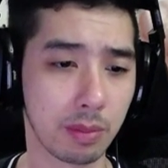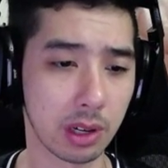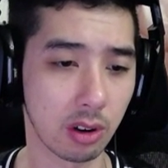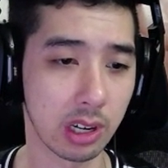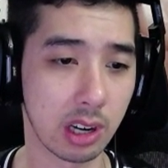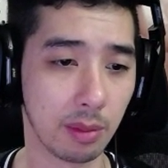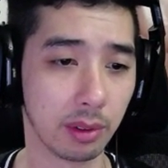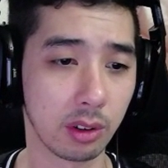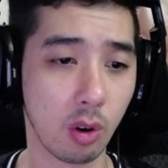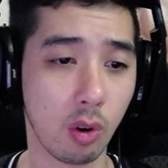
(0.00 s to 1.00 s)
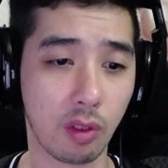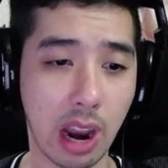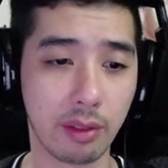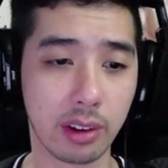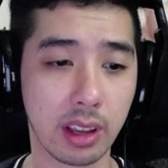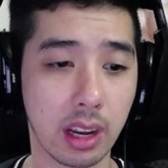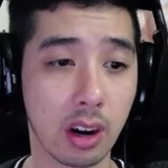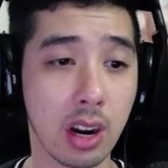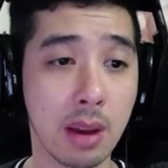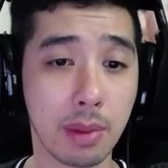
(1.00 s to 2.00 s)
to make sure I double go over everything
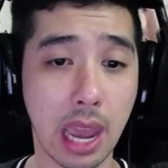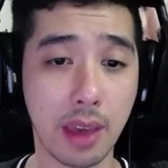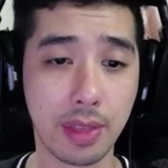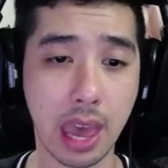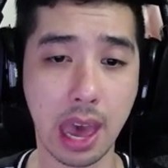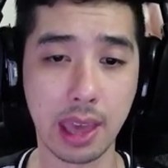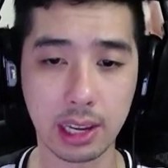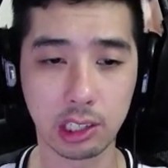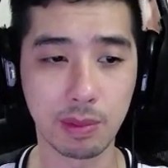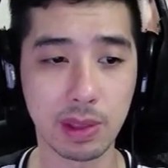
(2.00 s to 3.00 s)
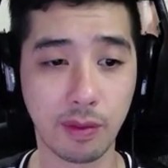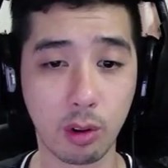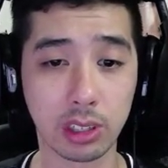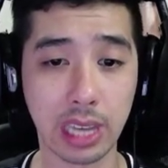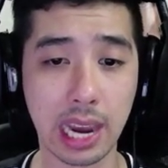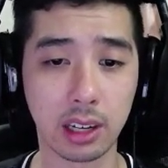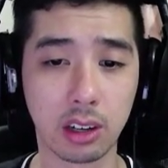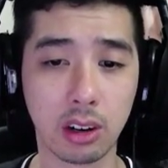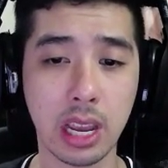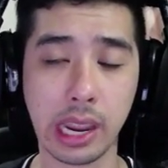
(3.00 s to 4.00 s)
here. But yeah, the, uh, he's going to be the voice
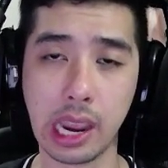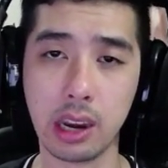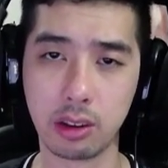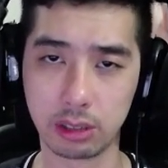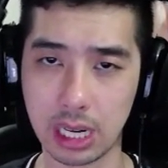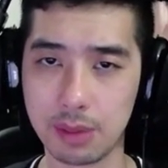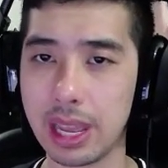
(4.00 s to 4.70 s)
actor, and there's going to be